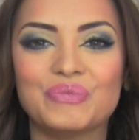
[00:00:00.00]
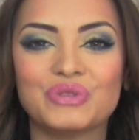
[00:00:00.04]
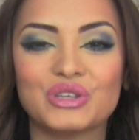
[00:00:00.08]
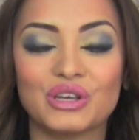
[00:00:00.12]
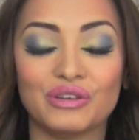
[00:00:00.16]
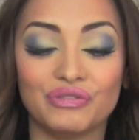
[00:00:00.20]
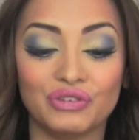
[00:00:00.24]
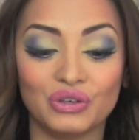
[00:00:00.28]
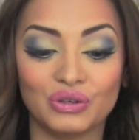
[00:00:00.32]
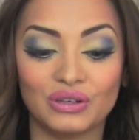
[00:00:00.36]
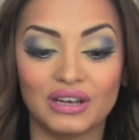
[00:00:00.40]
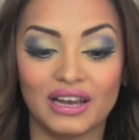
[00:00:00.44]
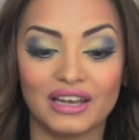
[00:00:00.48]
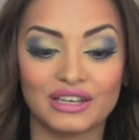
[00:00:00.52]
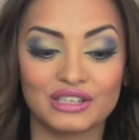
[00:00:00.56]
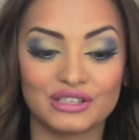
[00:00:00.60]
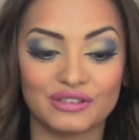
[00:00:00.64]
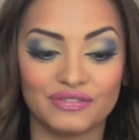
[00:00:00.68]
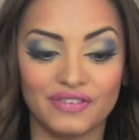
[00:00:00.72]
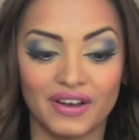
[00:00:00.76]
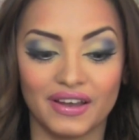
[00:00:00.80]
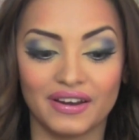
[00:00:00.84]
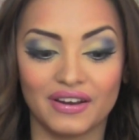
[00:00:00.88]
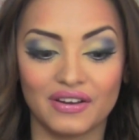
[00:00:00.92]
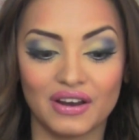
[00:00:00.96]
So if you'd like to
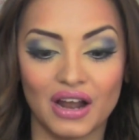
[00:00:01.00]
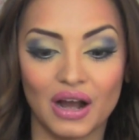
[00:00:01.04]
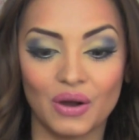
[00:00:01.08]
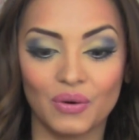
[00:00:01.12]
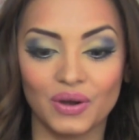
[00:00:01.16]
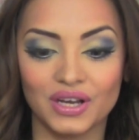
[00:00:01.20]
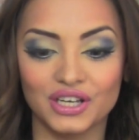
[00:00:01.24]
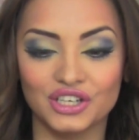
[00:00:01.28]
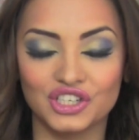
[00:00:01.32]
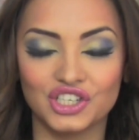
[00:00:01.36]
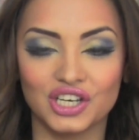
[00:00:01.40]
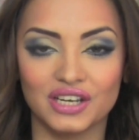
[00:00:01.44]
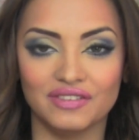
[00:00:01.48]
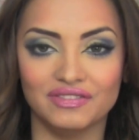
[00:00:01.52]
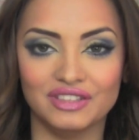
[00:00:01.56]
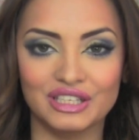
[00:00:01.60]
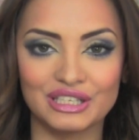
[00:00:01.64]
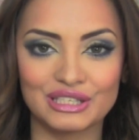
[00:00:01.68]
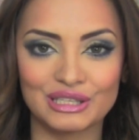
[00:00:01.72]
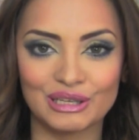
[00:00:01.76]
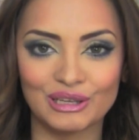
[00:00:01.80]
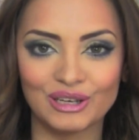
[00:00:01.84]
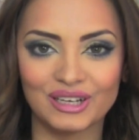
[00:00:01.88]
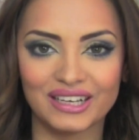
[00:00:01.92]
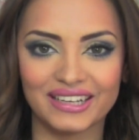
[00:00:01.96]
find out how I achieved
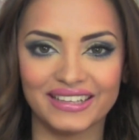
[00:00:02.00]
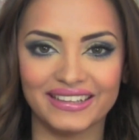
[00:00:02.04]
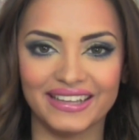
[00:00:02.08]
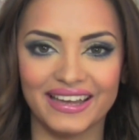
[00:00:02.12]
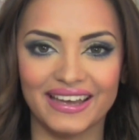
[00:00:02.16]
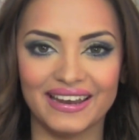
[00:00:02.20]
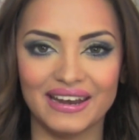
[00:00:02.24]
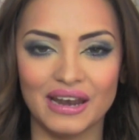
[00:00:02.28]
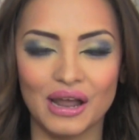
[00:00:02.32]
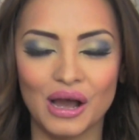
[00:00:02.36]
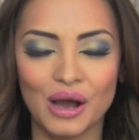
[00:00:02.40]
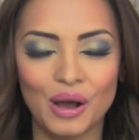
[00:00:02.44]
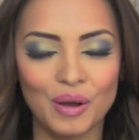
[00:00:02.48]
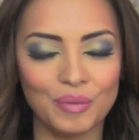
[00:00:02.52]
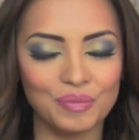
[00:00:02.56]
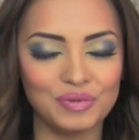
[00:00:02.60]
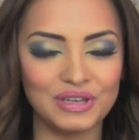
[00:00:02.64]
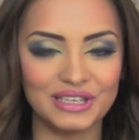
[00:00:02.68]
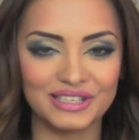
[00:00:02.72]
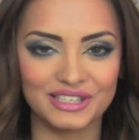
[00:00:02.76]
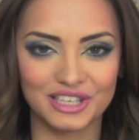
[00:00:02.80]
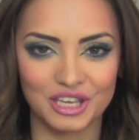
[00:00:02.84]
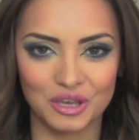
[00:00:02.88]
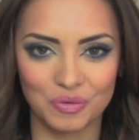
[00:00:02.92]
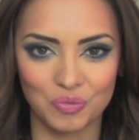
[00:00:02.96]
this look, then
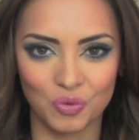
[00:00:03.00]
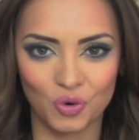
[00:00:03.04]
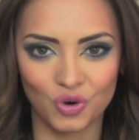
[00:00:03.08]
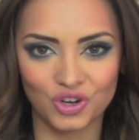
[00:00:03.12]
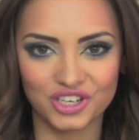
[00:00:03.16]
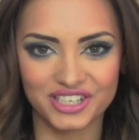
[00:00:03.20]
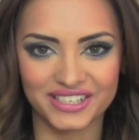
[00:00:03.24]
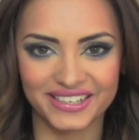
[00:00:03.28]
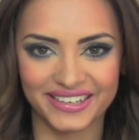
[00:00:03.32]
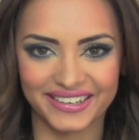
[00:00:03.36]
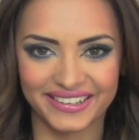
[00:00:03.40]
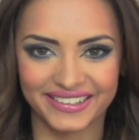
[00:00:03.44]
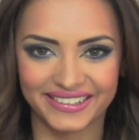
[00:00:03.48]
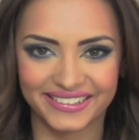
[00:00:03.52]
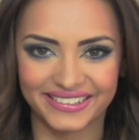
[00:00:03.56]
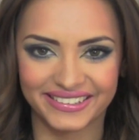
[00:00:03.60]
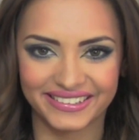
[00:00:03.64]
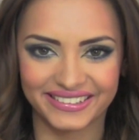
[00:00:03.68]
please keep watching.